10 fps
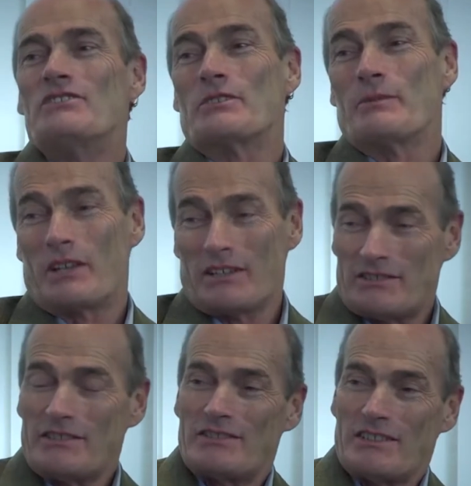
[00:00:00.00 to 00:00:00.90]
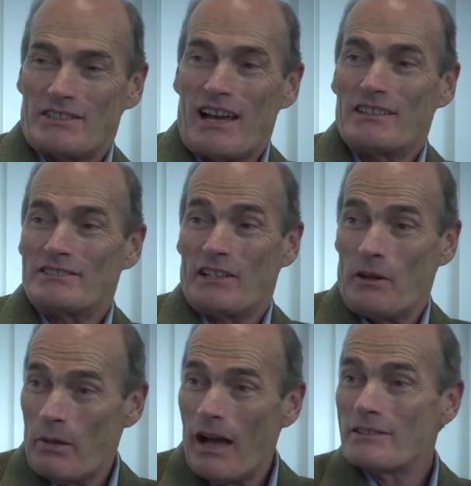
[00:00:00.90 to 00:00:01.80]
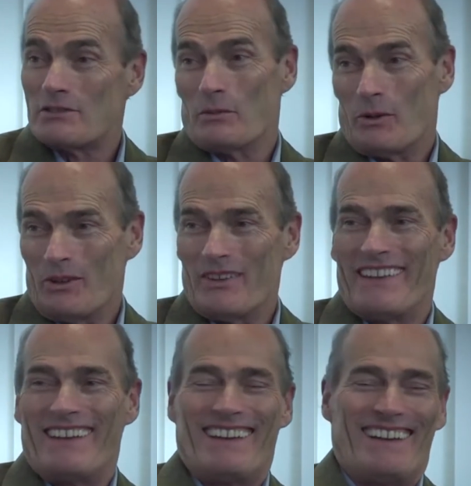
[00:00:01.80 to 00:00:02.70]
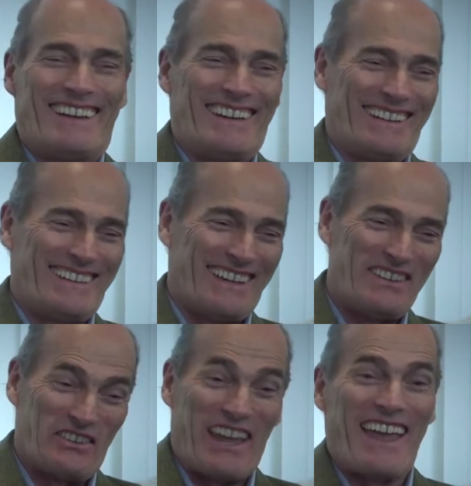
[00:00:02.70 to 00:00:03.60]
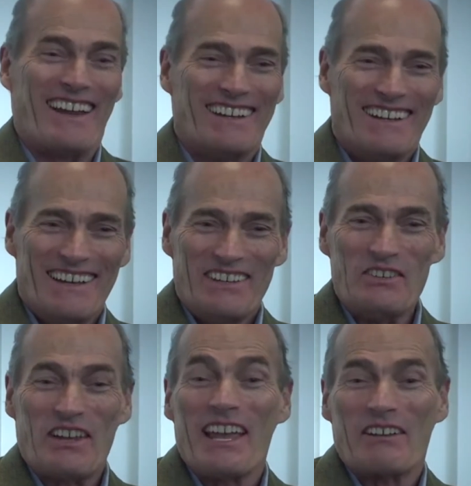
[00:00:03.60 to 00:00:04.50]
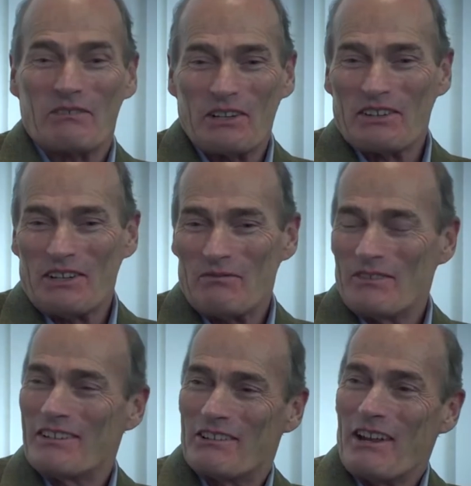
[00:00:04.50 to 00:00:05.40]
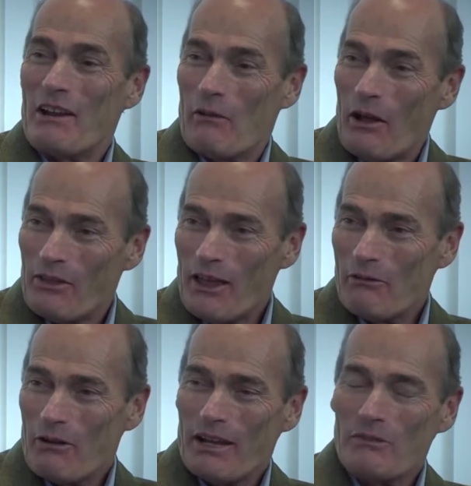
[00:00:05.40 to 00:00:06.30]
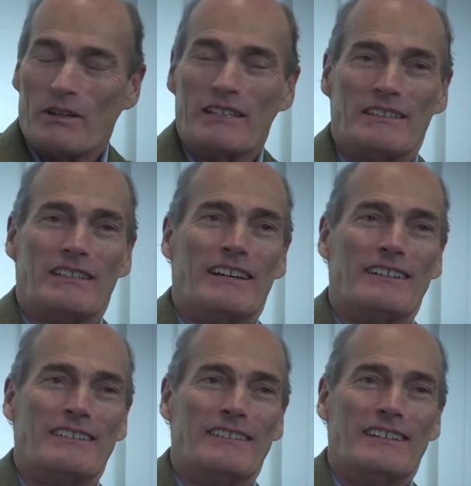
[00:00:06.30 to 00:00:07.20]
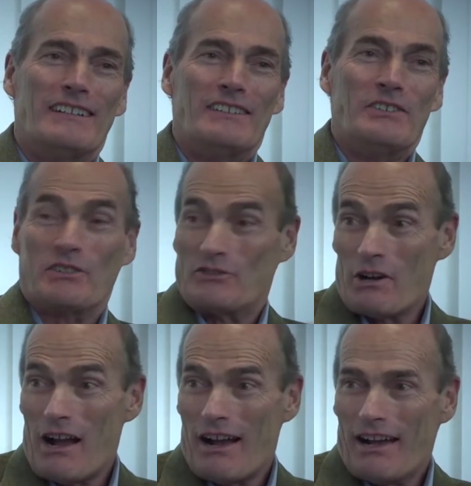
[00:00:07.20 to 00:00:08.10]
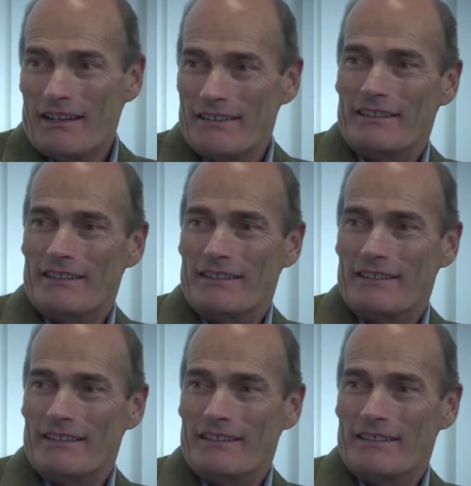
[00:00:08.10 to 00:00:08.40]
Just because it's dishonest and impossible. Yeah, you can't really create wealth that way, but you can try.